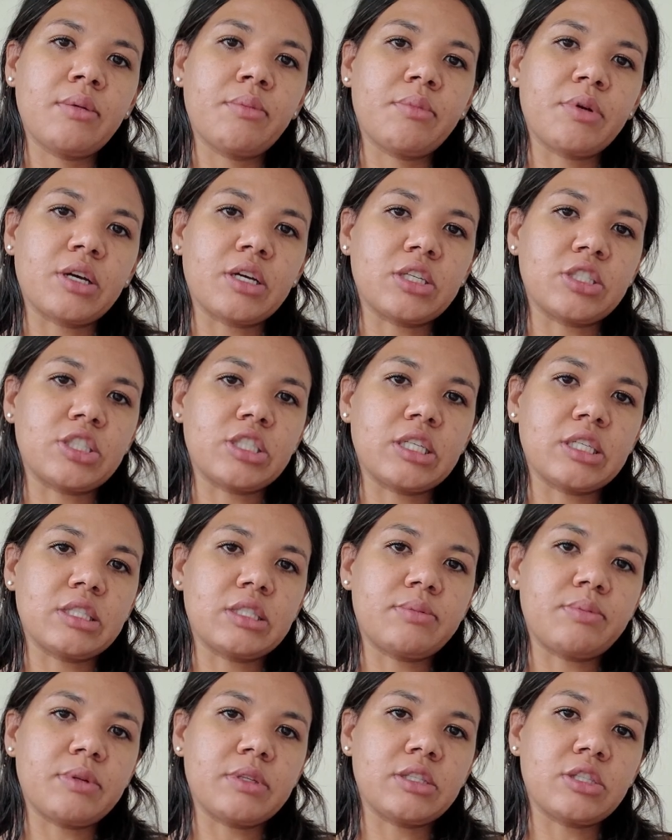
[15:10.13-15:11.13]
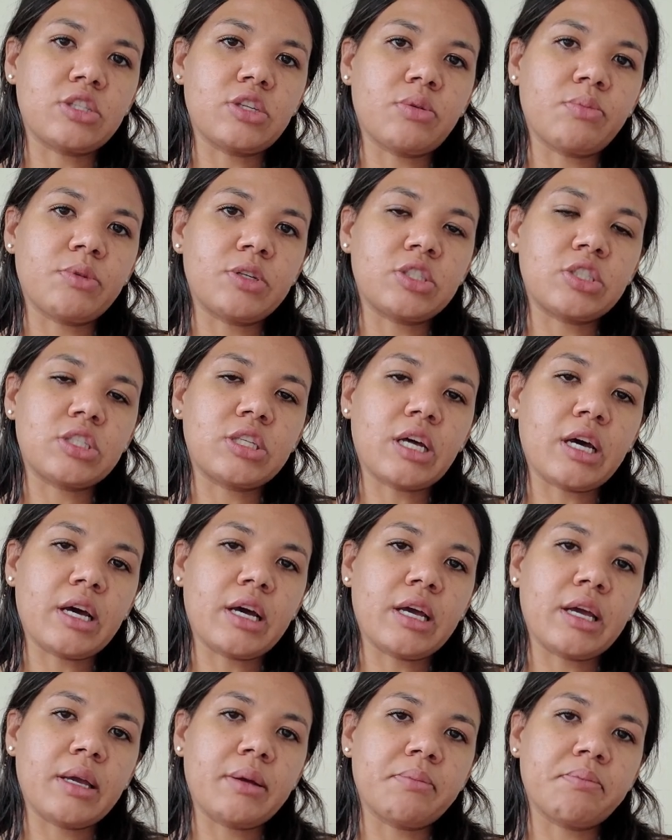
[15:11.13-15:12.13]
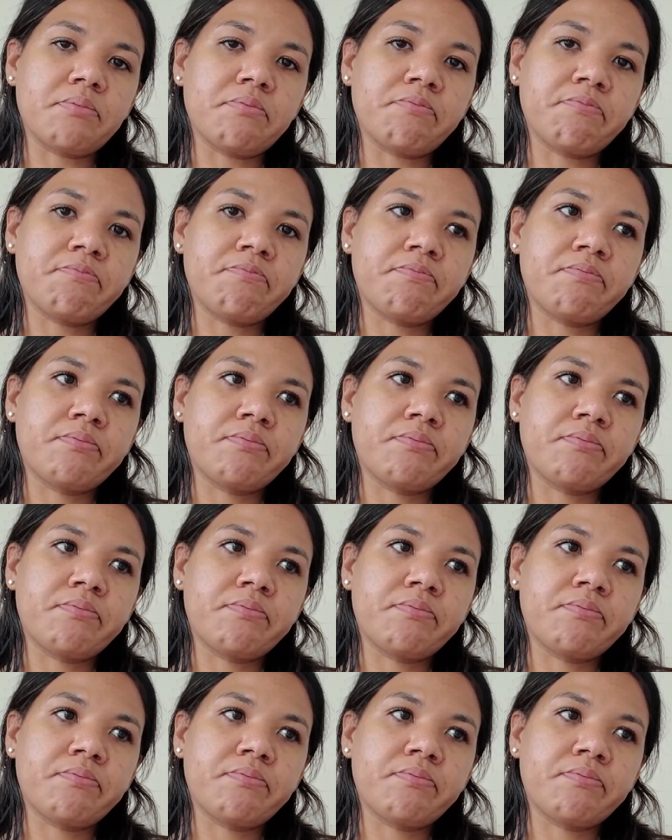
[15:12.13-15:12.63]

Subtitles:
because she had spent so much time